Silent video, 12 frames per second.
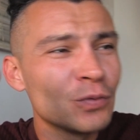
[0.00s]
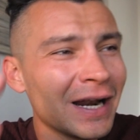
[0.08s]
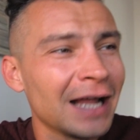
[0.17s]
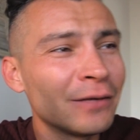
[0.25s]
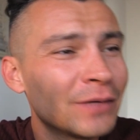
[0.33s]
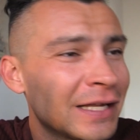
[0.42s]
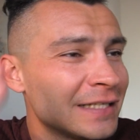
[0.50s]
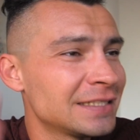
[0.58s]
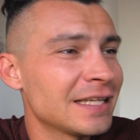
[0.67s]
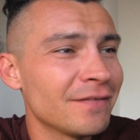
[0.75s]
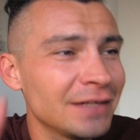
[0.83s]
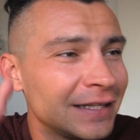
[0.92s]

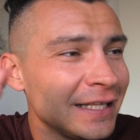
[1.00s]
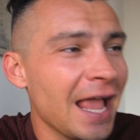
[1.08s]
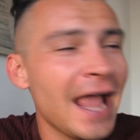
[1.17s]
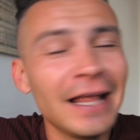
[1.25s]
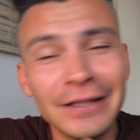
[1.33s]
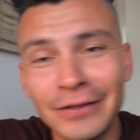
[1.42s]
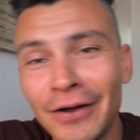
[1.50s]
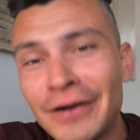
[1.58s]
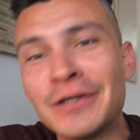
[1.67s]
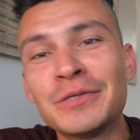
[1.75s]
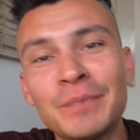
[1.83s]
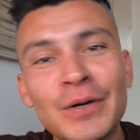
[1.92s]

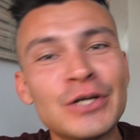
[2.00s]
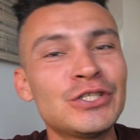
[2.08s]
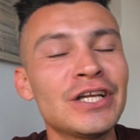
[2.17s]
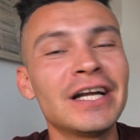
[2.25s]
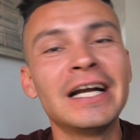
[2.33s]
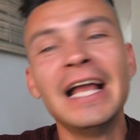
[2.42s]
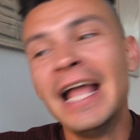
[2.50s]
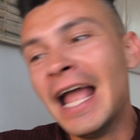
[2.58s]
$178 per share